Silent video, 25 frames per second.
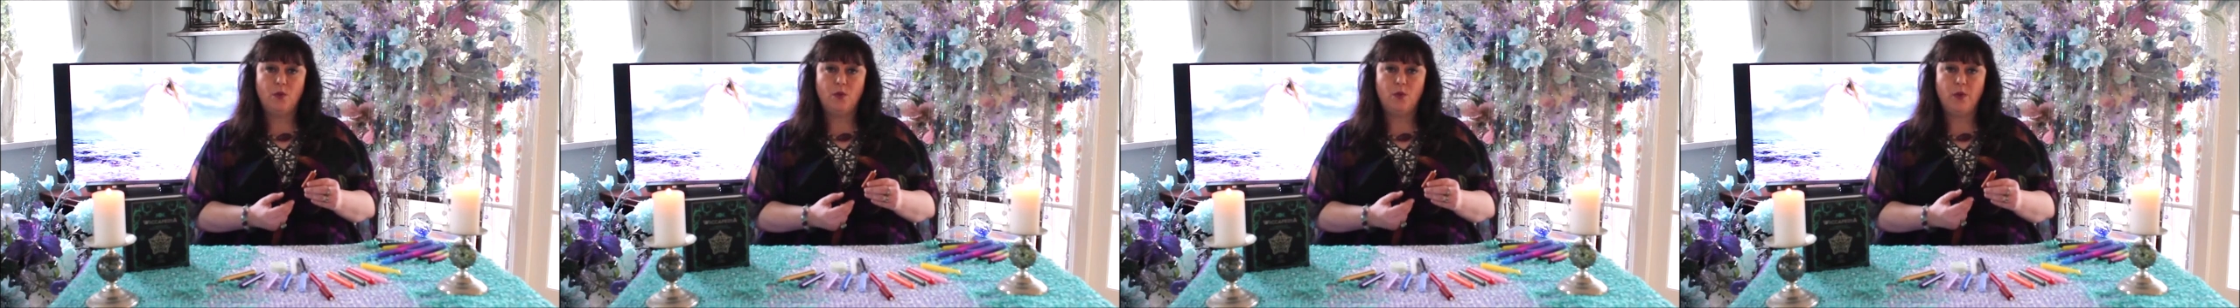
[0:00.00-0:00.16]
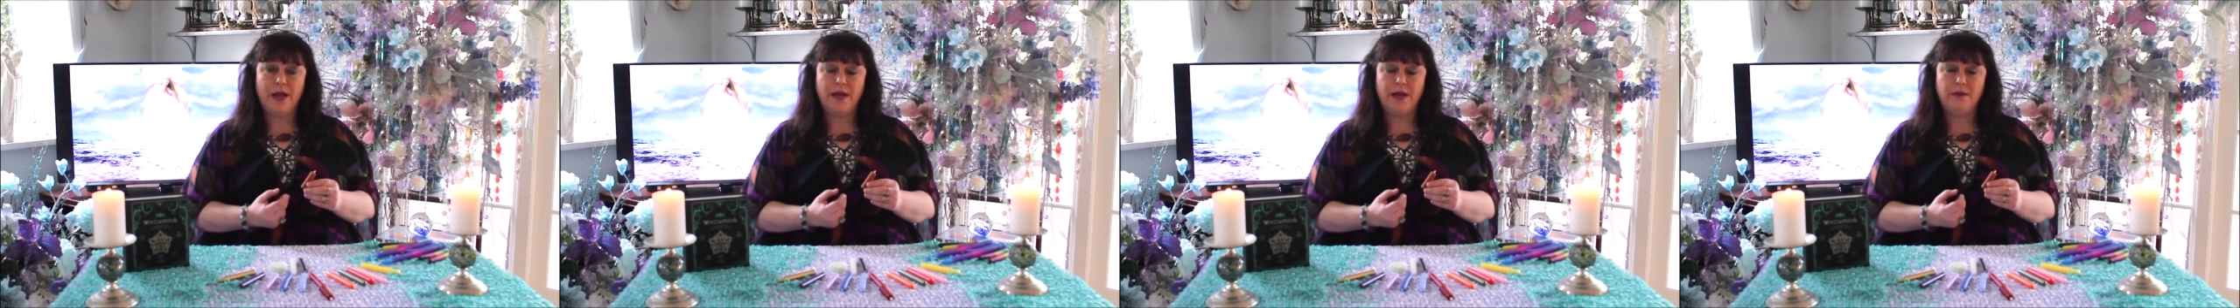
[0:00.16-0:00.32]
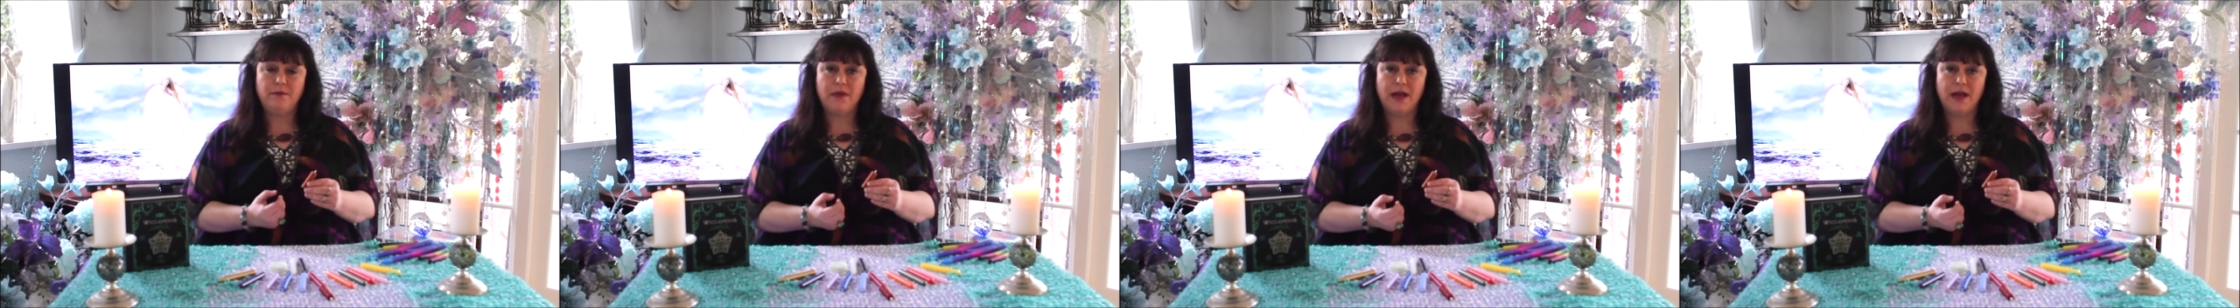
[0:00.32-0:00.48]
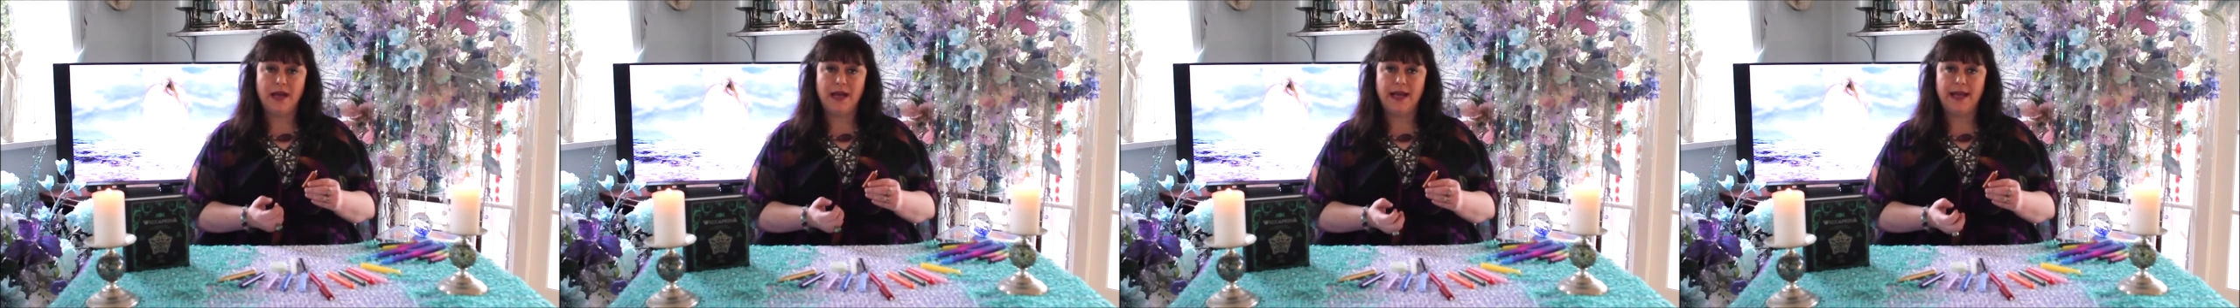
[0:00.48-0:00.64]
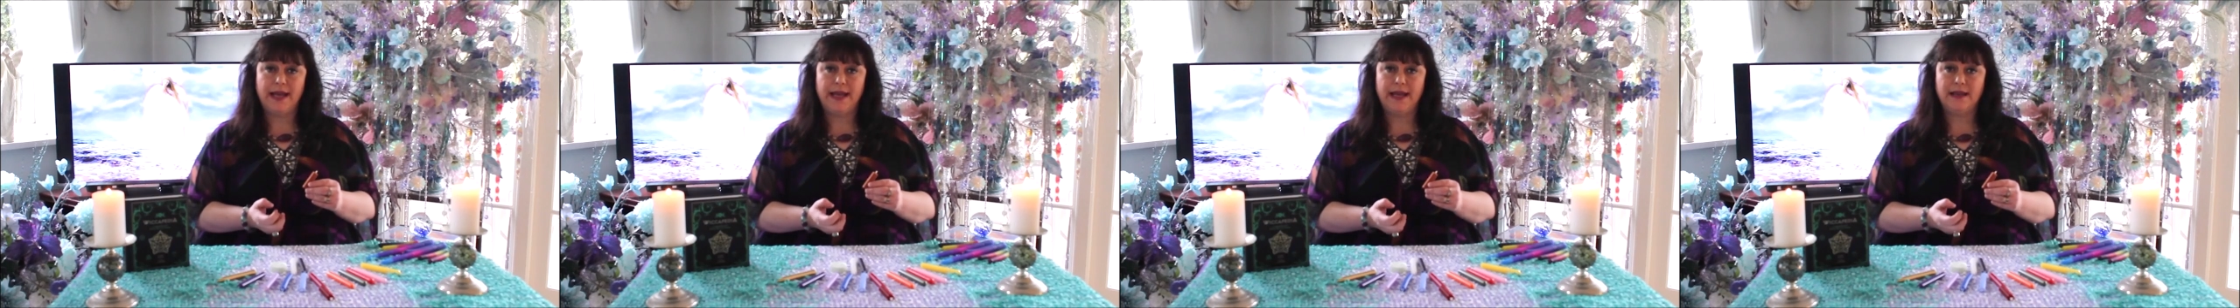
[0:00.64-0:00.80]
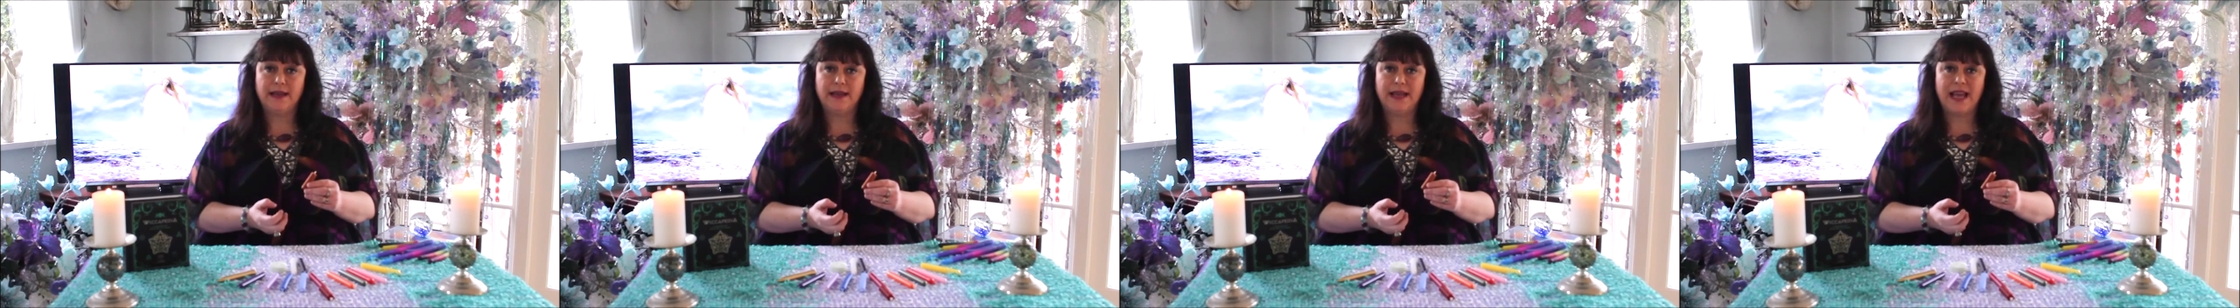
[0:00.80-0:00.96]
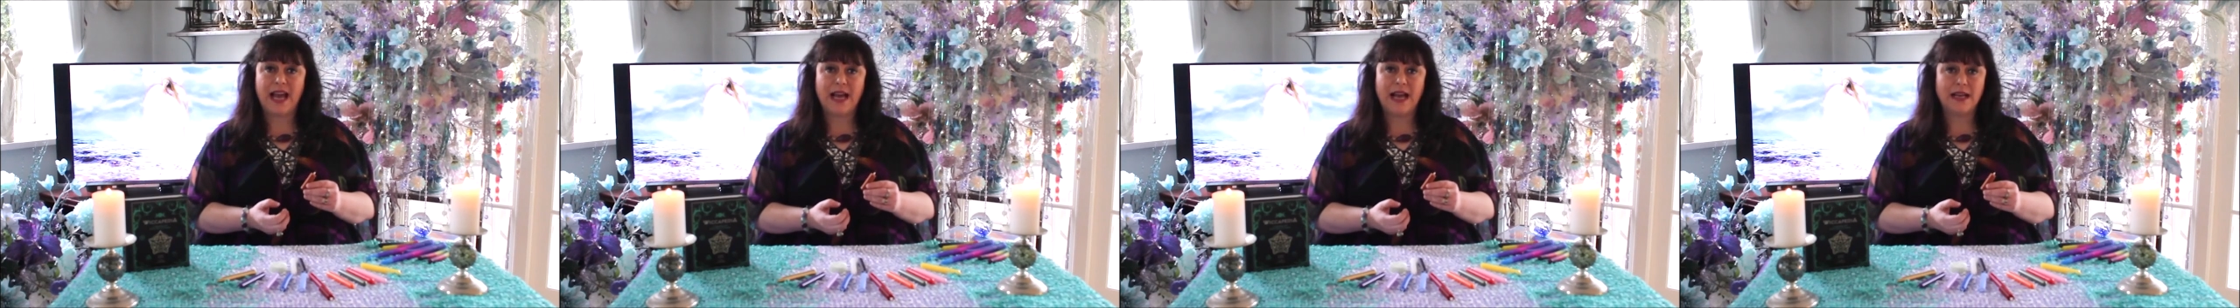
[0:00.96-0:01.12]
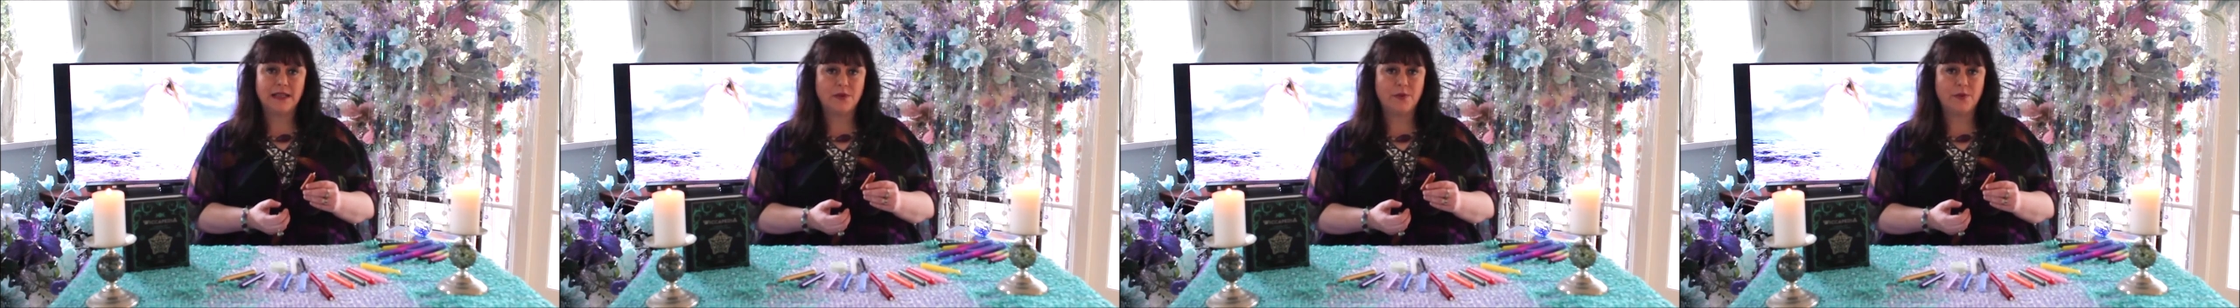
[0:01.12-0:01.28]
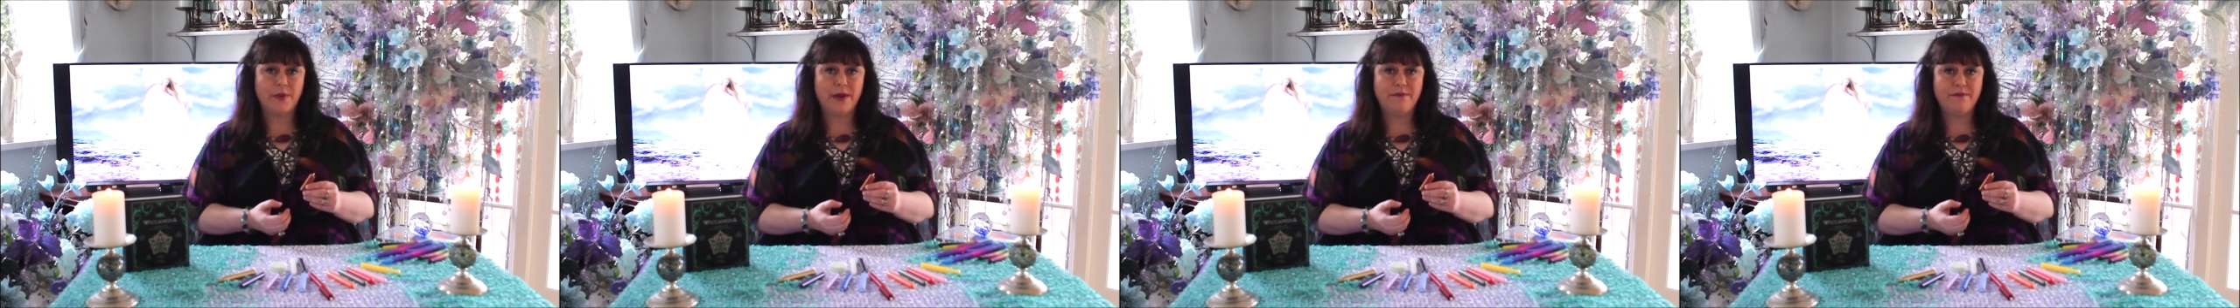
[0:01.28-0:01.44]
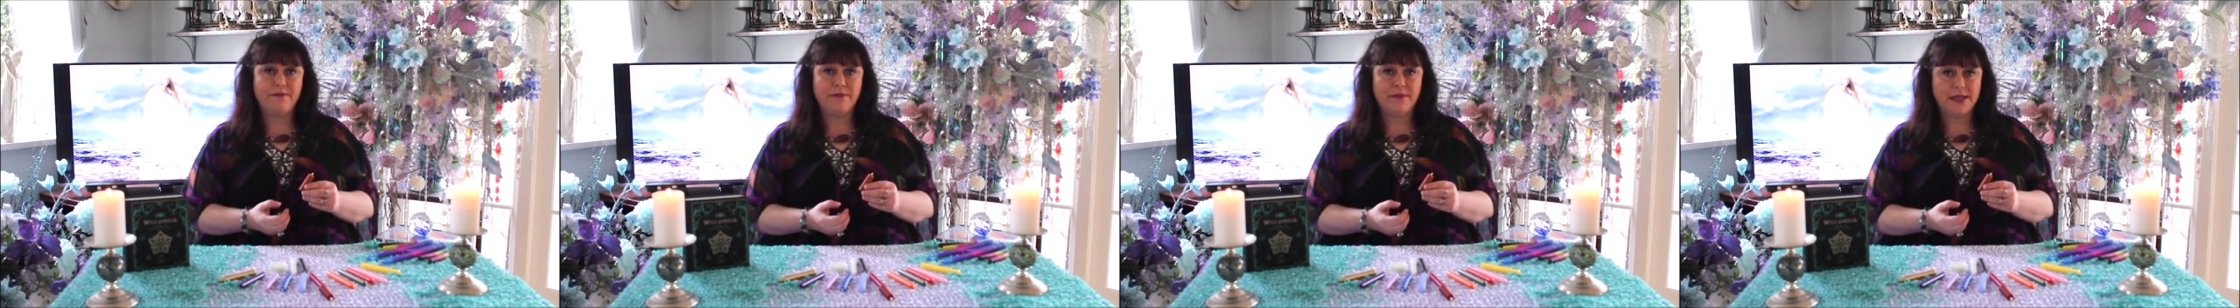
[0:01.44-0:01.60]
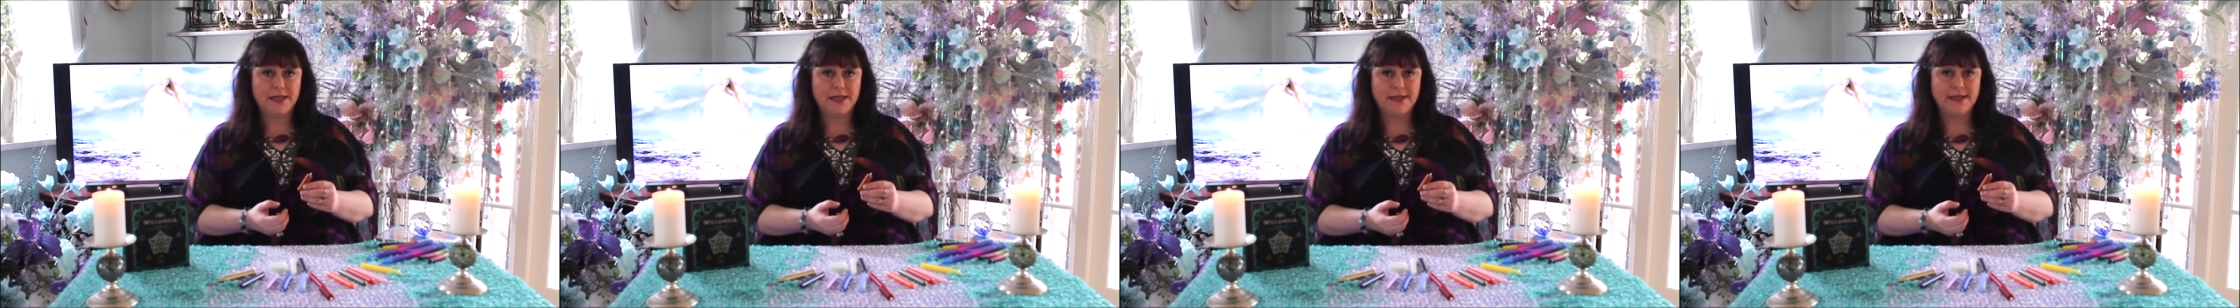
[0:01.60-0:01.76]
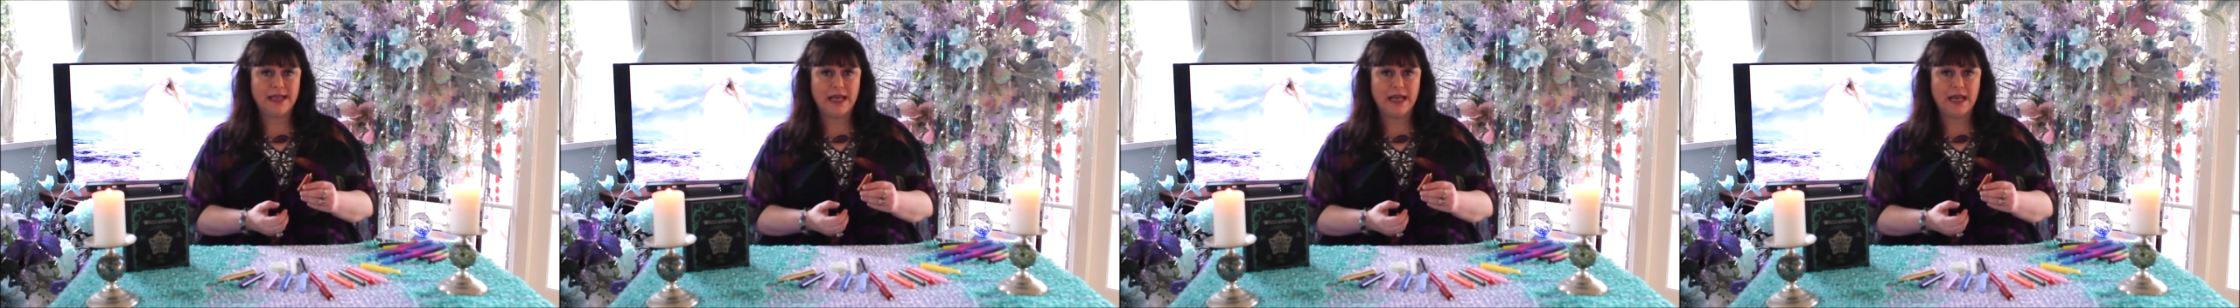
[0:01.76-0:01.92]
When my cat went
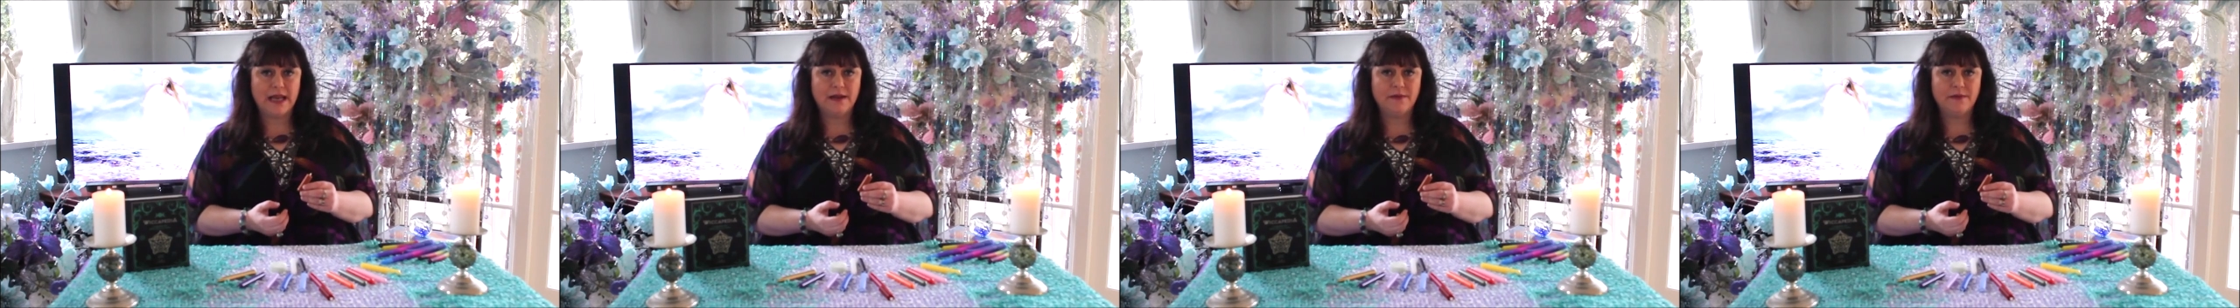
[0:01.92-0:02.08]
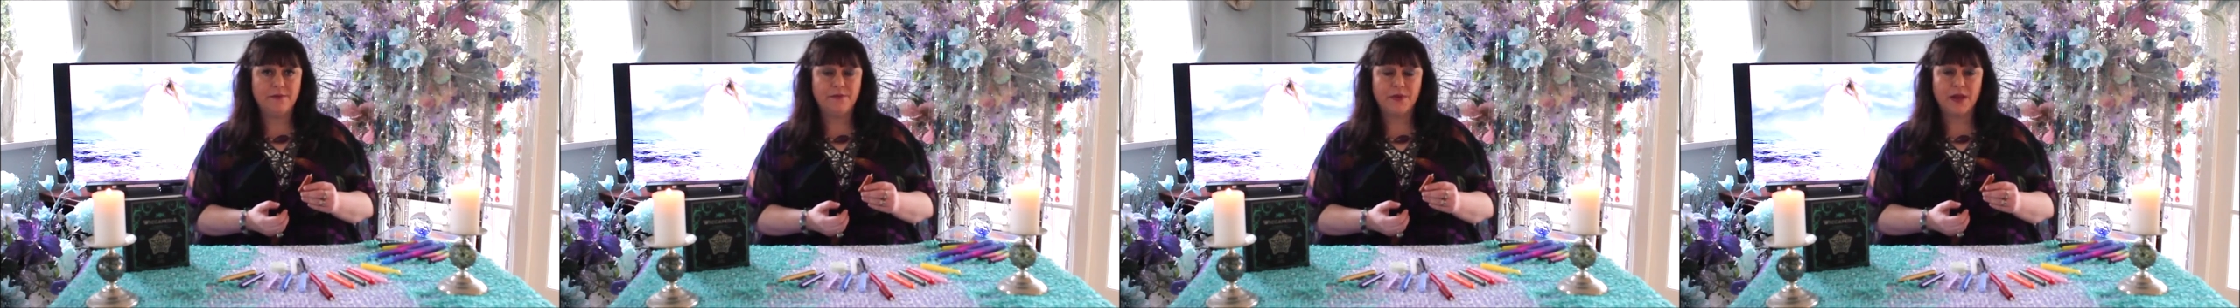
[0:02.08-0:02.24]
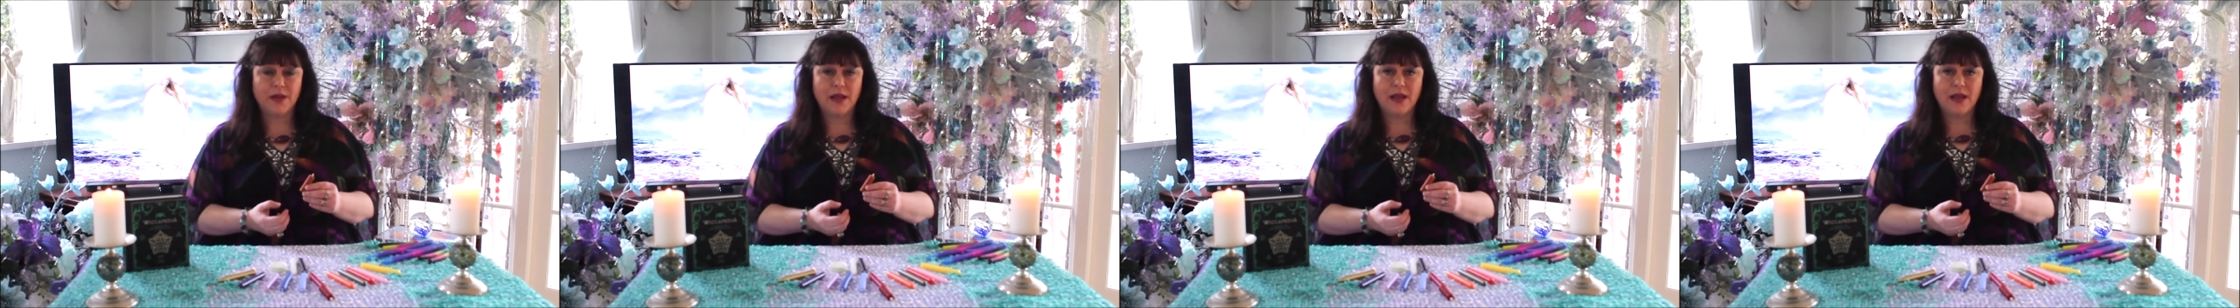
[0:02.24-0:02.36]
missing,